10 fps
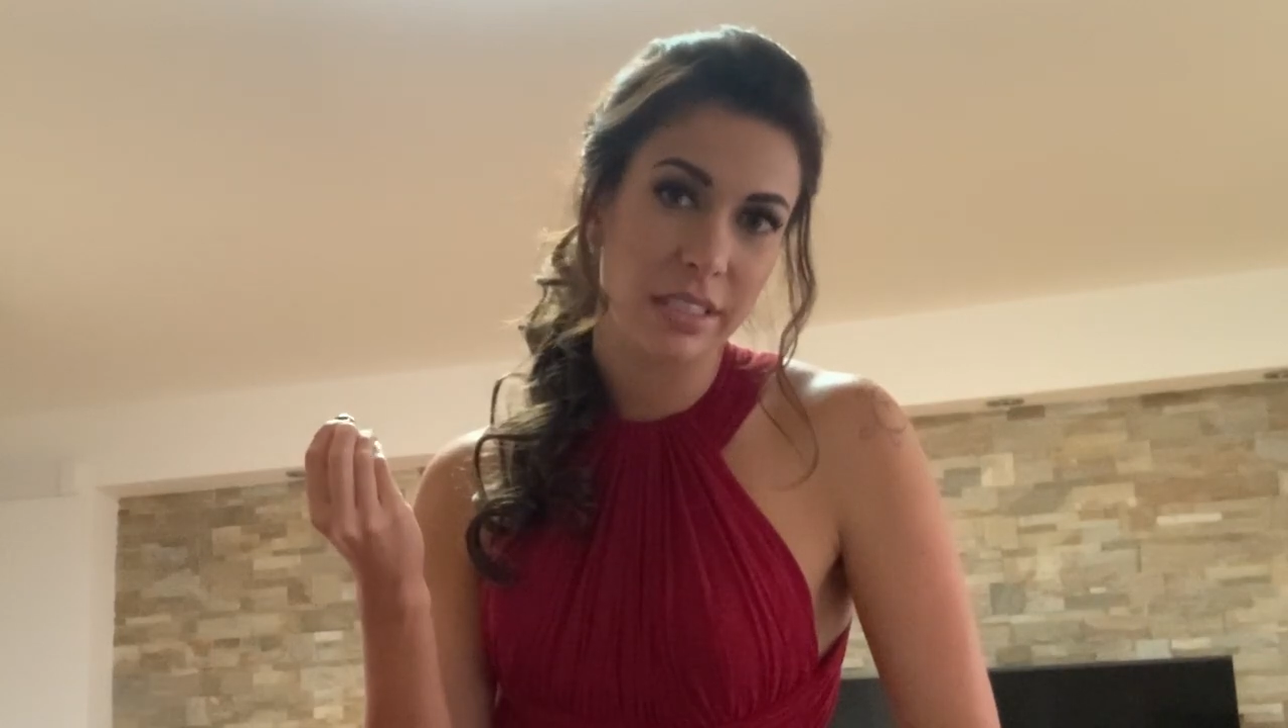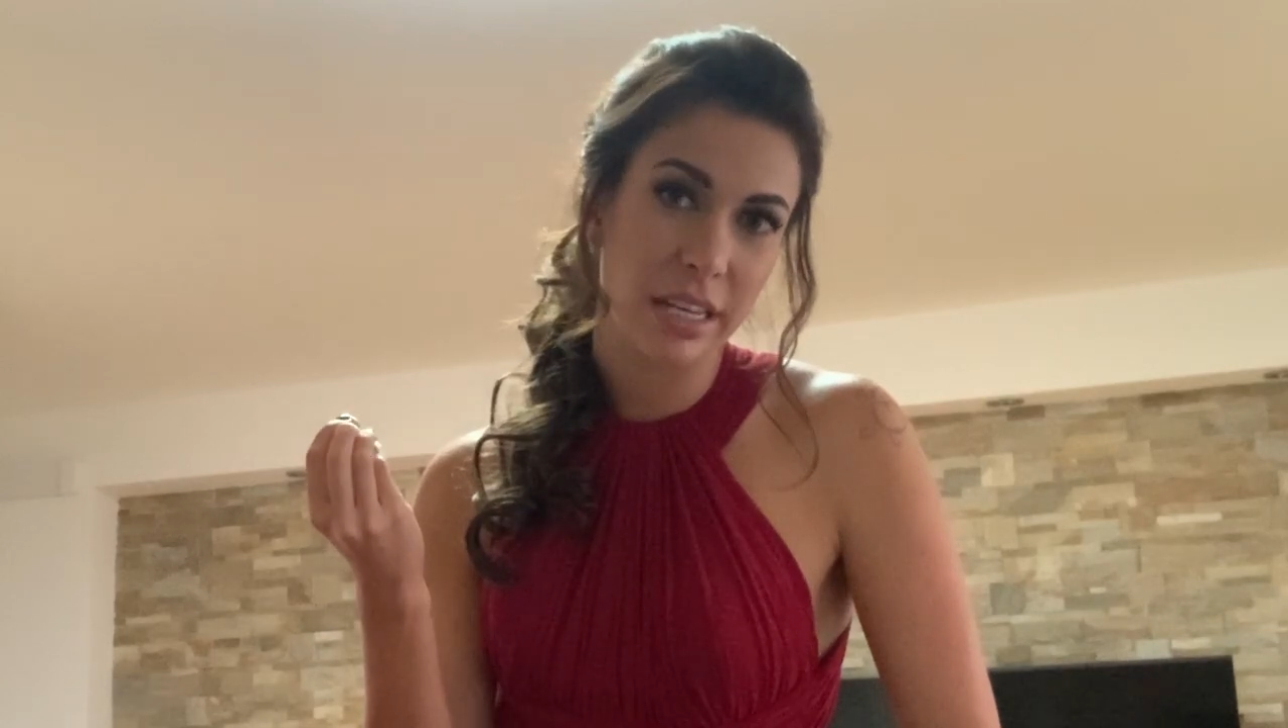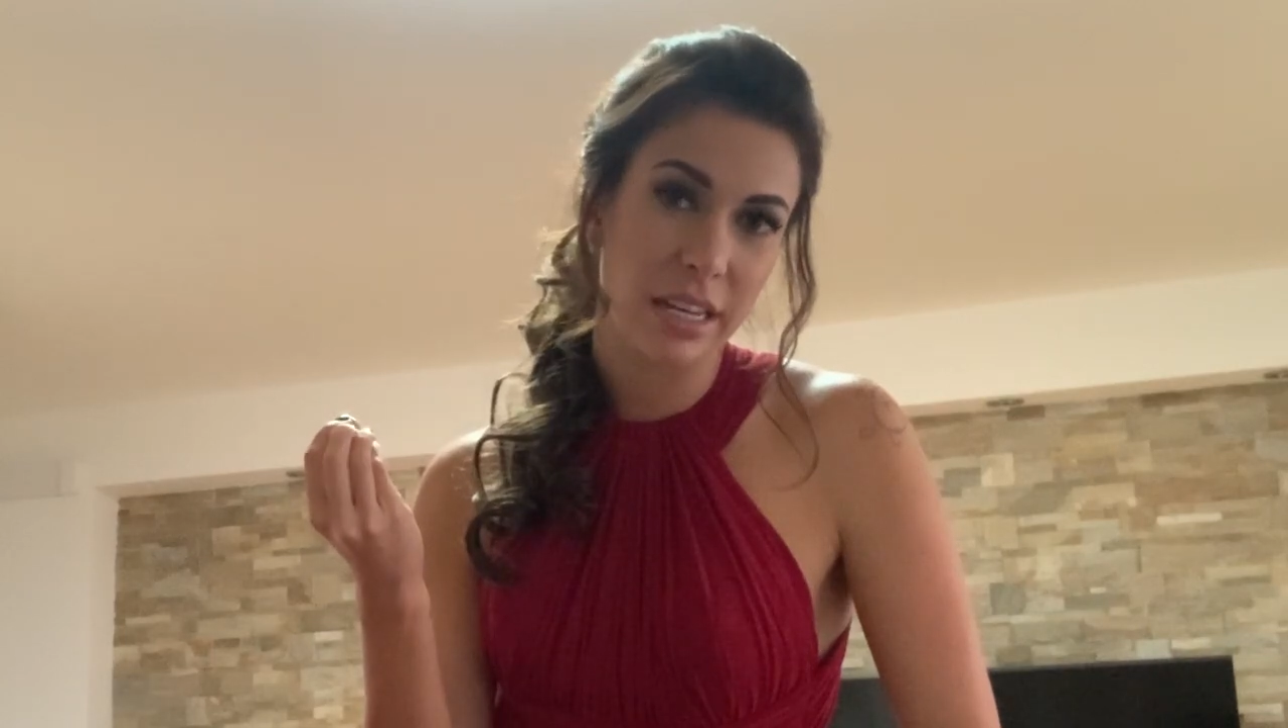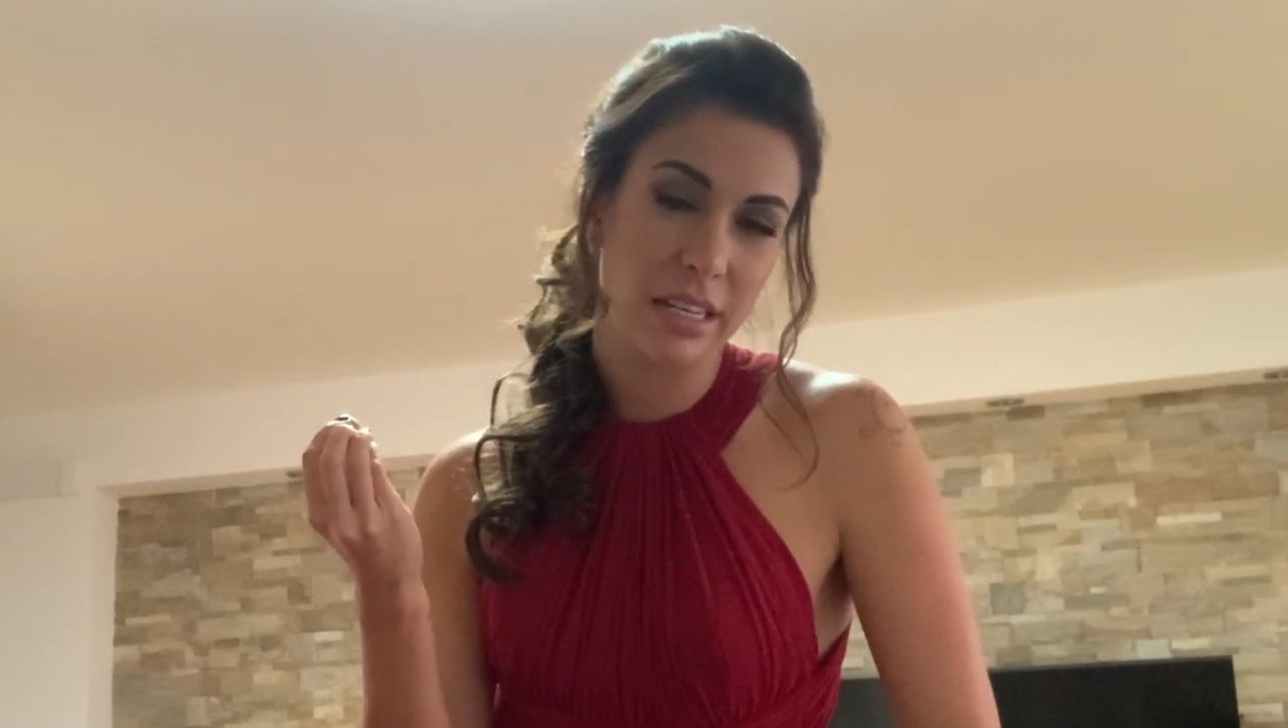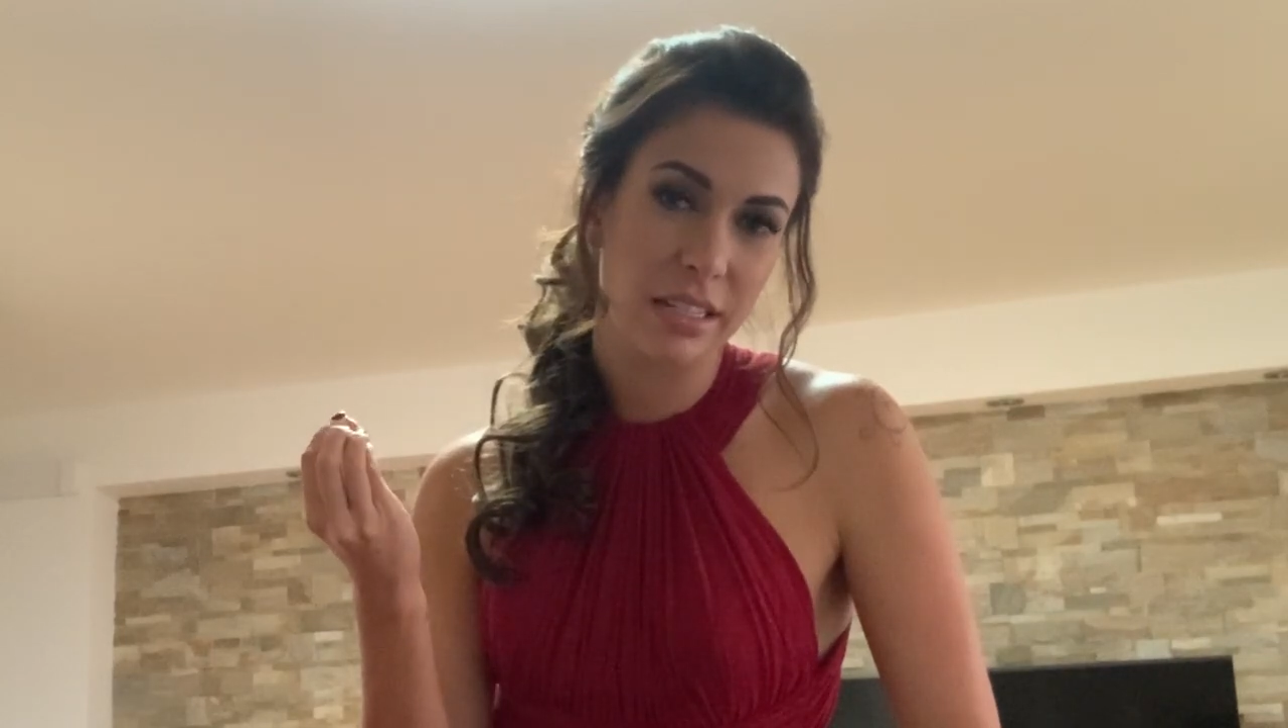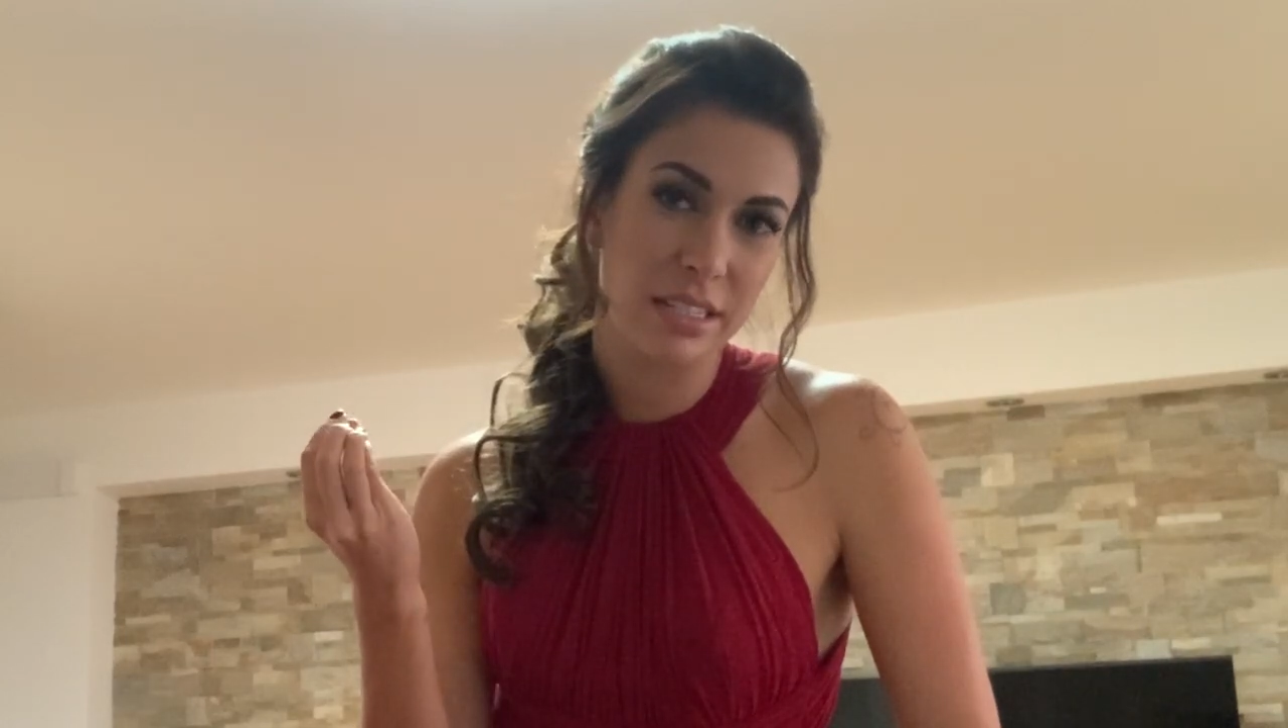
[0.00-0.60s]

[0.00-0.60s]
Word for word: and